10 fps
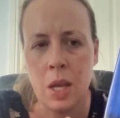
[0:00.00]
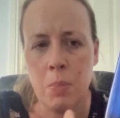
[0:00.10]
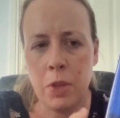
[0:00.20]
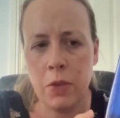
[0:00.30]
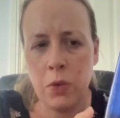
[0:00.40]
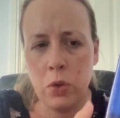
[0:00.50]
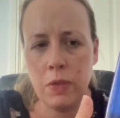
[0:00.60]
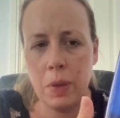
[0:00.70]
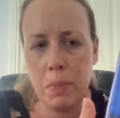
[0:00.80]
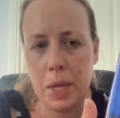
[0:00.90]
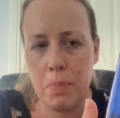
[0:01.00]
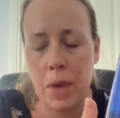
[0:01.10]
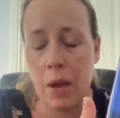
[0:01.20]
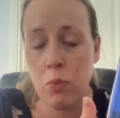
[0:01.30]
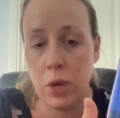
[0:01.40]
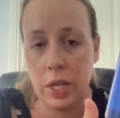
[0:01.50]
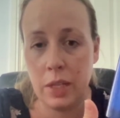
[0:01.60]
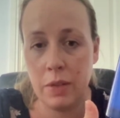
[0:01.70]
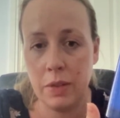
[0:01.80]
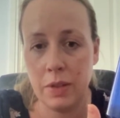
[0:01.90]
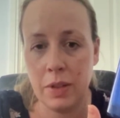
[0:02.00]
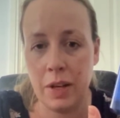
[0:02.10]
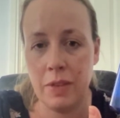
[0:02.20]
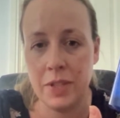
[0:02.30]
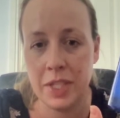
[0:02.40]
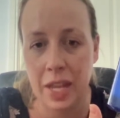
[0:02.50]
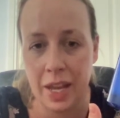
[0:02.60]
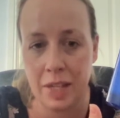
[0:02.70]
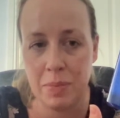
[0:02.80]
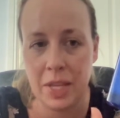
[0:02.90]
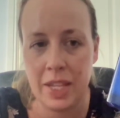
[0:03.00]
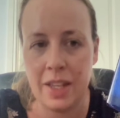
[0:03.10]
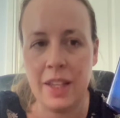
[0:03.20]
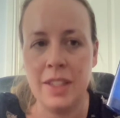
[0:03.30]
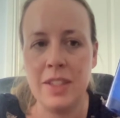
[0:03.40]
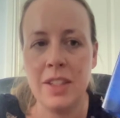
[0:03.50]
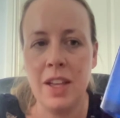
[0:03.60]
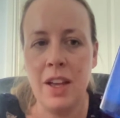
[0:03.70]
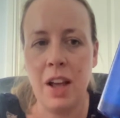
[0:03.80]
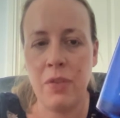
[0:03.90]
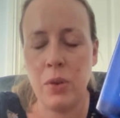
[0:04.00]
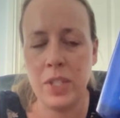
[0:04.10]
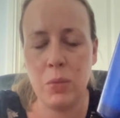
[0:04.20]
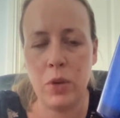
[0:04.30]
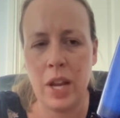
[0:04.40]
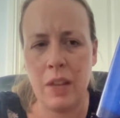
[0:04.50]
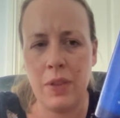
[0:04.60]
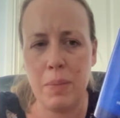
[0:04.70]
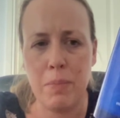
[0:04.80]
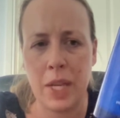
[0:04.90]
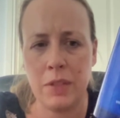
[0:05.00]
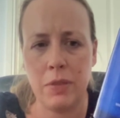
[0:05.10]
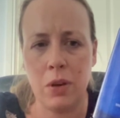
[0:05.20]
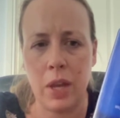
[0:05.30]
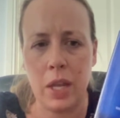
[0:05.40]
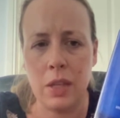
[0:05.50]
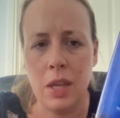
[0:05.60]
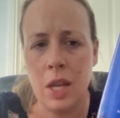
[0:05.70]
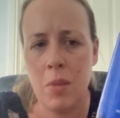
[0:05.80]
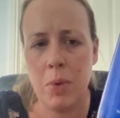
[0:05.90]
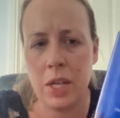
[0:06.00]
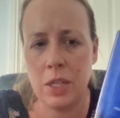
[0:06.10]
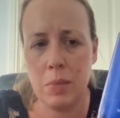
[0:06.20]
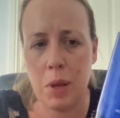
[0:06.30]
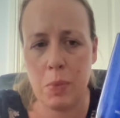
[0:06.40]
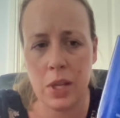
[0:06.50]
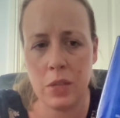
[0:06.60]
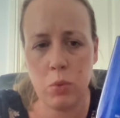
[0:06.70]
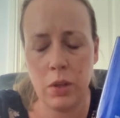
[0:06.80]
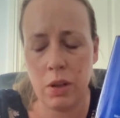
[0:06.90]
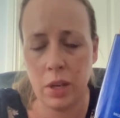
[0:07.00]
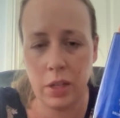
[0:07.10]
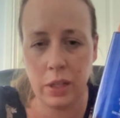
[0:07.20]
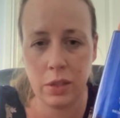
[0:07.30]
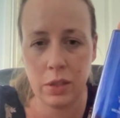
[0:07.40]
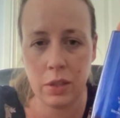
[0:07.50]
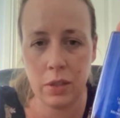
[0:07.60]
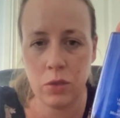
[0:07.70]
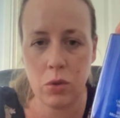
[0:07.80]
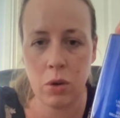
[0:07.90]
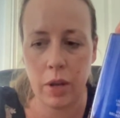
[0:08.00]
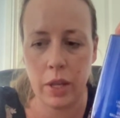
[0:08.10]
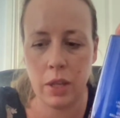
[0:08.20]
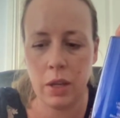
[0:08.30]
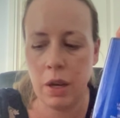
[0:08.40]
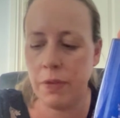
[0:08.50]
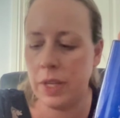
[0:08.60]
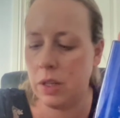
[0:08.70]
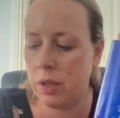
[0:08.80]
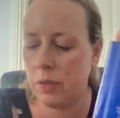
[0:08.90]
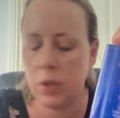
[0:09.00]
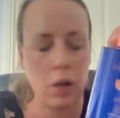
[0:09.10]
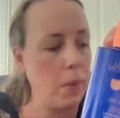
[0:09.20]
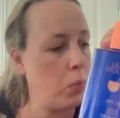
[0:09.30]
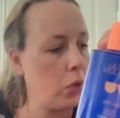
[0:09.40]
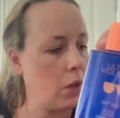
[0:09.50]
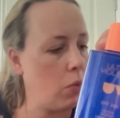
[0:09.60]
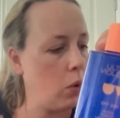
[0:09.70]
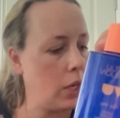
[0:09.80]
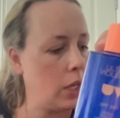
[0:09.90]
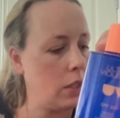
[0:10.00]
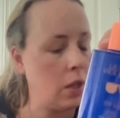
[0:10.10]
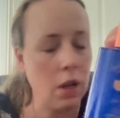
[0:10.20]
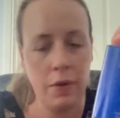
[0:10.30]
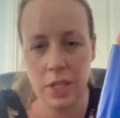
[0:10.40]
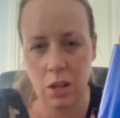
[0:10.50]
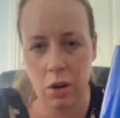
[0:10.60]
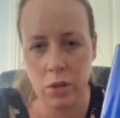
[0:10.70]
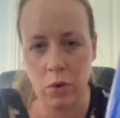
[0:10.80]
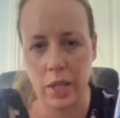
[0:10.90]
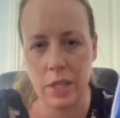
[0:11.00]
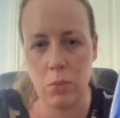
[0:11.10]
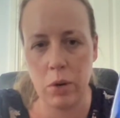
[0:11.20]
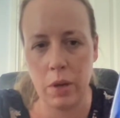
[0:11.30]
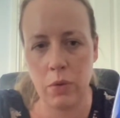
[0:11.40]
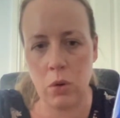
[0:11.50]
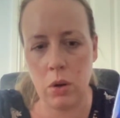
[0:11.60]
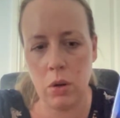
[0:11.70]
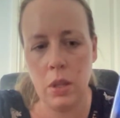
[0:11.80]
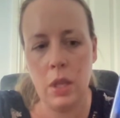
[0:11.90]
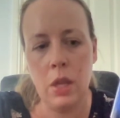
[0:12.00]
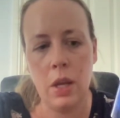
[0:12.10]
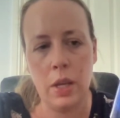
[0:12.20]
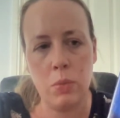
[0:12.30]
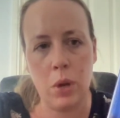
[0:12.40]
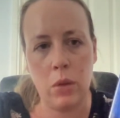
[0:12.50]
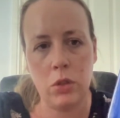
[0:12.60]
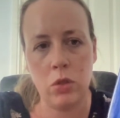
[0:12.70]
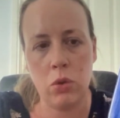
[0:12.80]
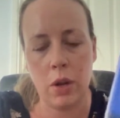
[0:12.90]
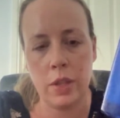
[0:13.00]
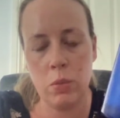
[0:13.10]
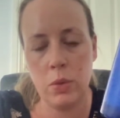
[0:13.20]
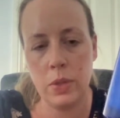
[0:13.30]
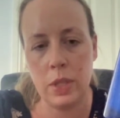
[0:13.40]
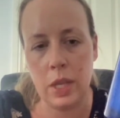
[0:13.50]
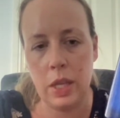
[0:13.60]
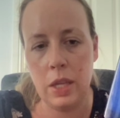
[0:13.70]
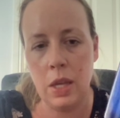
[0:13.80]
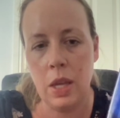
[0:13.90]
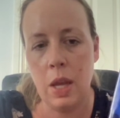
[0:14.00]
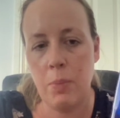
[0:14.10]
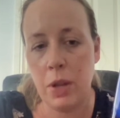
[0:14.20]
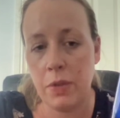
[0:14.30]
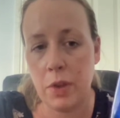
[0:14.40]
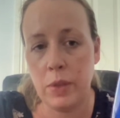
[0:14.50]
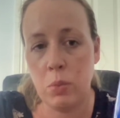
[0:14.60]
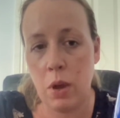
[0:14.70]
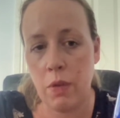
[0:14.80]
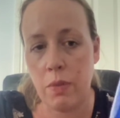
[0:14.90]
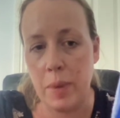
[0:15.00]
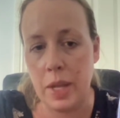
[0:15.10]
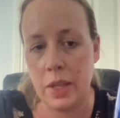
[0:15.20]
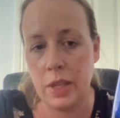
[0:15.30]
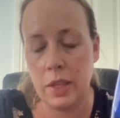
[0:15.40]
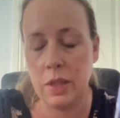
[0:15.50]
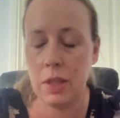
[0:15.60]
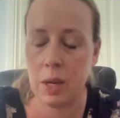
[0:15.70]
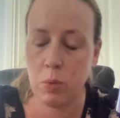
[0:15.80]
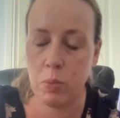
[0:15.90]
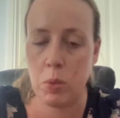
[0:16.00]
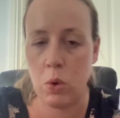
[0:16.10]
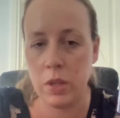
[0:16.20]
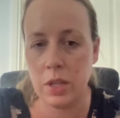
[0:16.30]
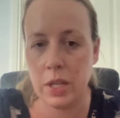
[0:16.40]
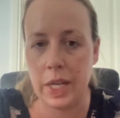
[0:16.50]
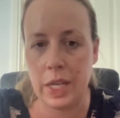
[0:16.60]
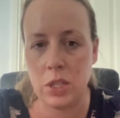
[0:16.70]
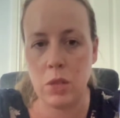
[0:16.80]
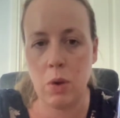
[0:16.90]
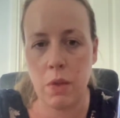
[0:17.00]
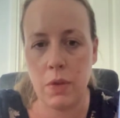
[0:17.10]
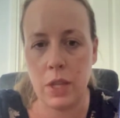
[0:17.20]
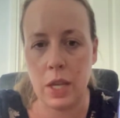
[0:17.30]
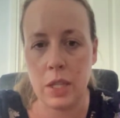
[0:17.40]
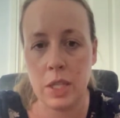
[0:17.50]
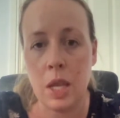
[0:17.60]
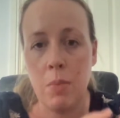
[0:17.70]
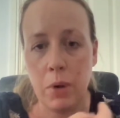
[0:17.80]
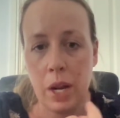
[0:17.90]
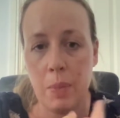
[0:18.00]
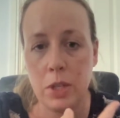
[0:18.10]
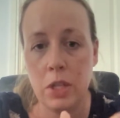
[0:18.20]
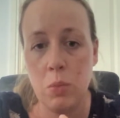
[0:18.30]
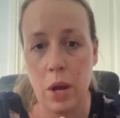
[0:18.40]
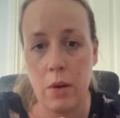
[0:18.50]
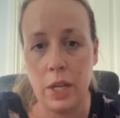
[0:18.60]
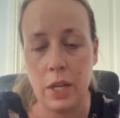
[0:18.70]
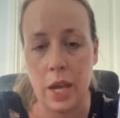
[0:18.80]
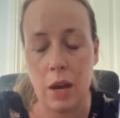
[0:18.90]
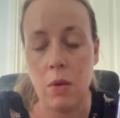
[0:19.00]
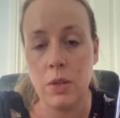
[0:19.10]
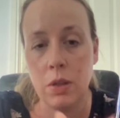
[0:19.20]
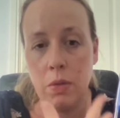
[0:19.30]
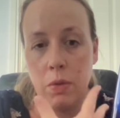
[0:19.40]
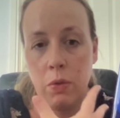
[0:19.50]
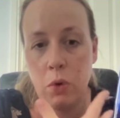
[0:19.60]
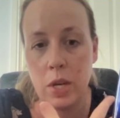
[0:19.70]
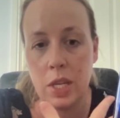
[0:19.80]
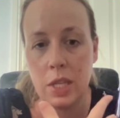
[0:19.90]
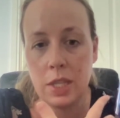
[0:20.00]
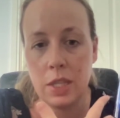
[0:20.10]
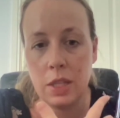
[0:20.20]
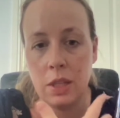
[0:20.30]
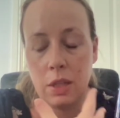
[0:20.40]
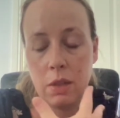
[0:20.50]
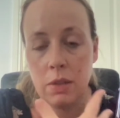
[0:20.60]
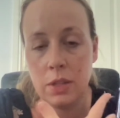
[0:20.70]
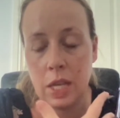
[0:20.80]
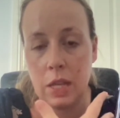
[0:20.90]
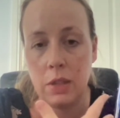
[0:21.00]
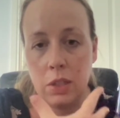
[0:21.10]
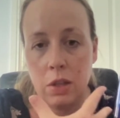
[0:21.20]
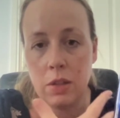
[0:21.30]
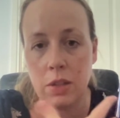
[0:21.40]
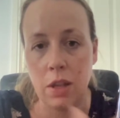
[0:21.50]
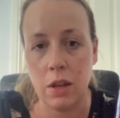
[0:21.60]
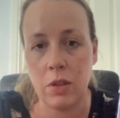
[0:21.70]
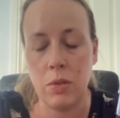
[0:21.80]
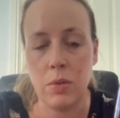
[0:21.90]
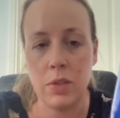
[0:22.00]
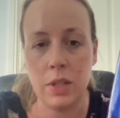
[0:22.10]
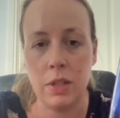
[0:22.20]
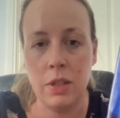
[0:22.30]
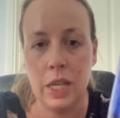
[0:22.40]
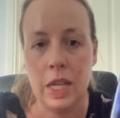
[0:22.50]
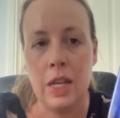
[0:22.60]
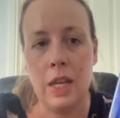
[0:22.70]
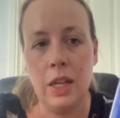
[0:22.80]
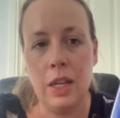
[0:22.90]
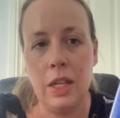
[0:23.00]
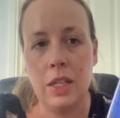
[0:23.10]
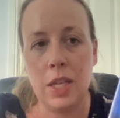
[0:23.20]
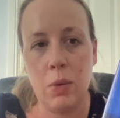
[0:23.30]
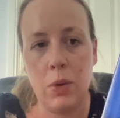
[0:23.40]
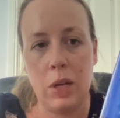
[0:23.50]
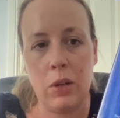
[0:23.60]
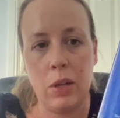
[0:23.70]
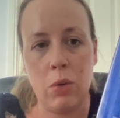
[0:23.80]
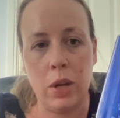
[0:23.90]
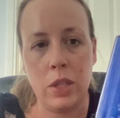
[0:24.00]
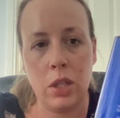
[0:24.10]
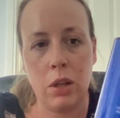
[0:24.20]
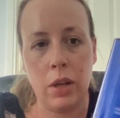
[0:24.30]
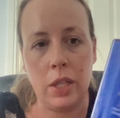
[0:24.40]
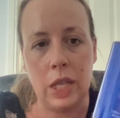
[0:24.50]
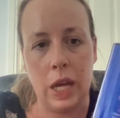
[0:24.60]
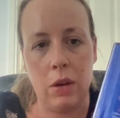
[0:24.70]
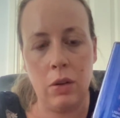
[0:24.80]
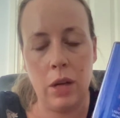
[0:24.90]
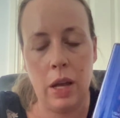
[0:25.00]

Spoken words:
But the thought of it being matte really kind of scared me, and I thought I didn't want anything mattifying. But actually, maybe that's one that I need to try. I think I can't remember what the other one is. I think it's the hydrating one I've got as well to try. So we'll see. But if those work for me, then they would be ones I'd lean to over this. But I am actually wearing it now, so avoiding the zit, the dark circles, and generally looking quite tired now.